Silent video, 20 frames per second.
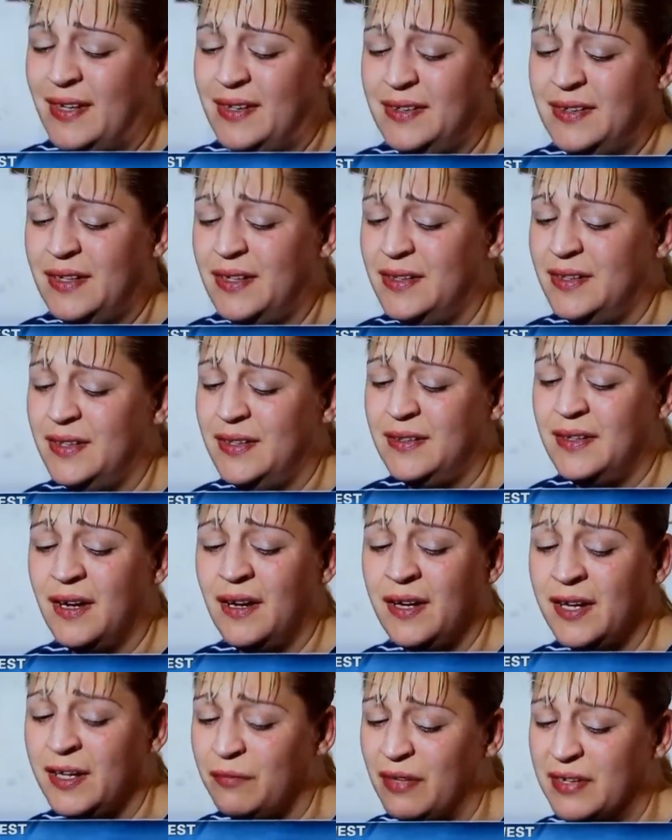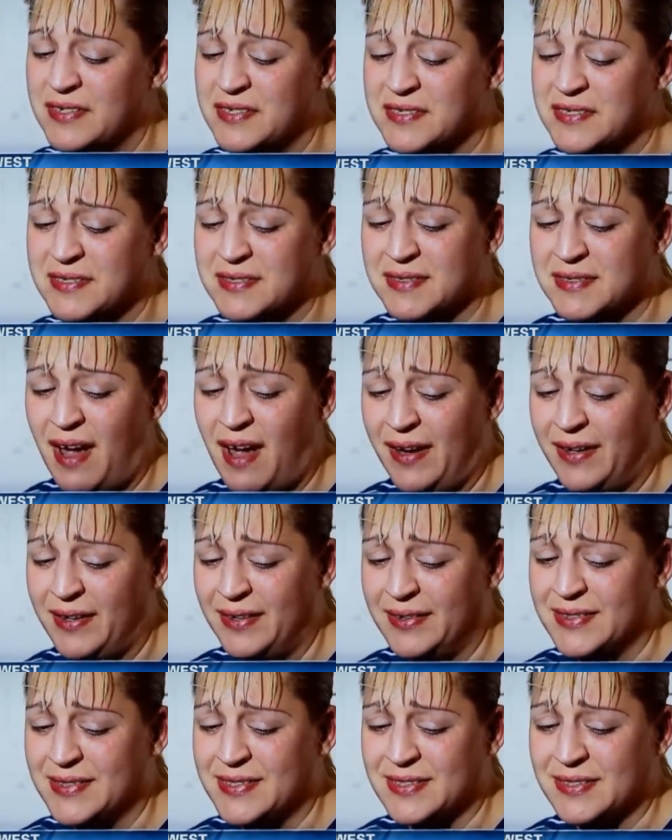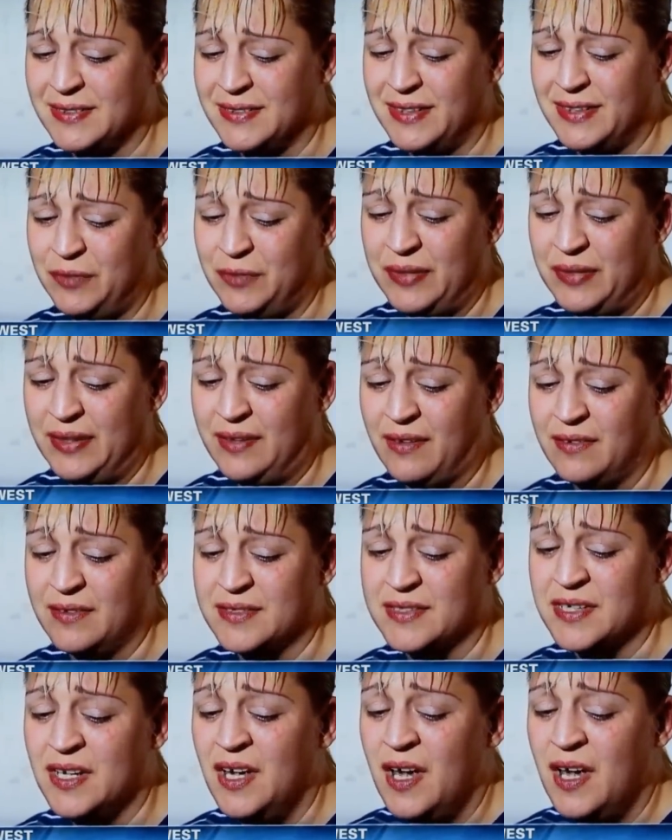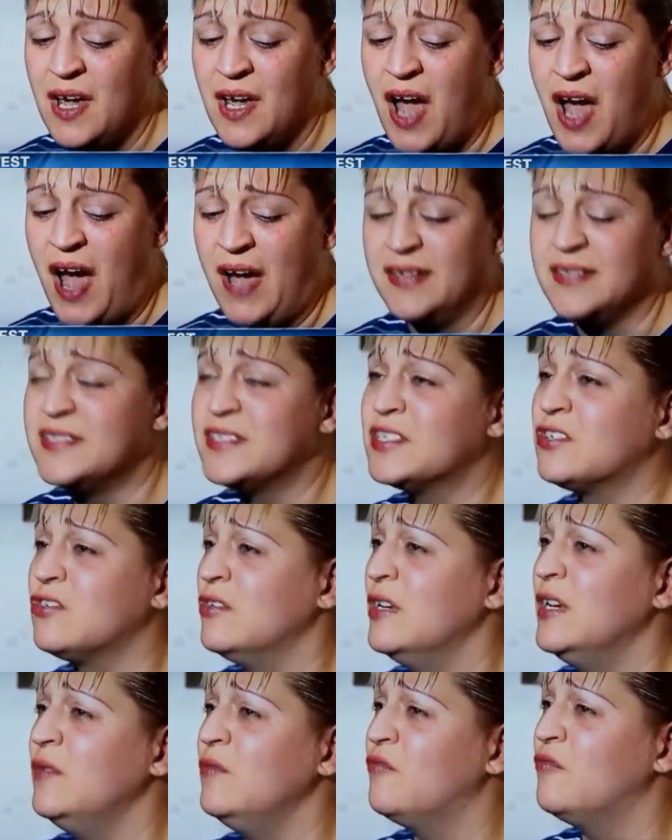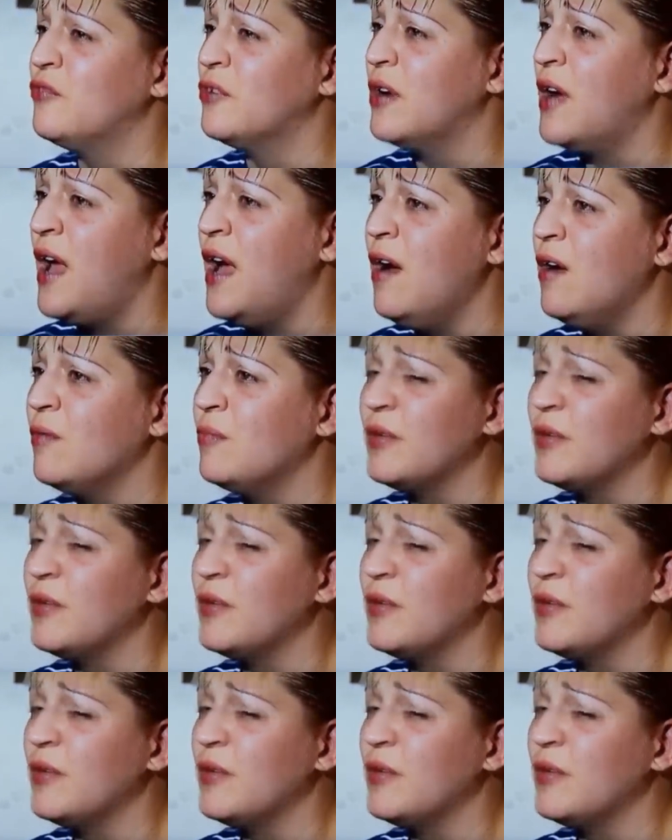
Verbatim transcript: And, and he, he must have died instantly because I screamed for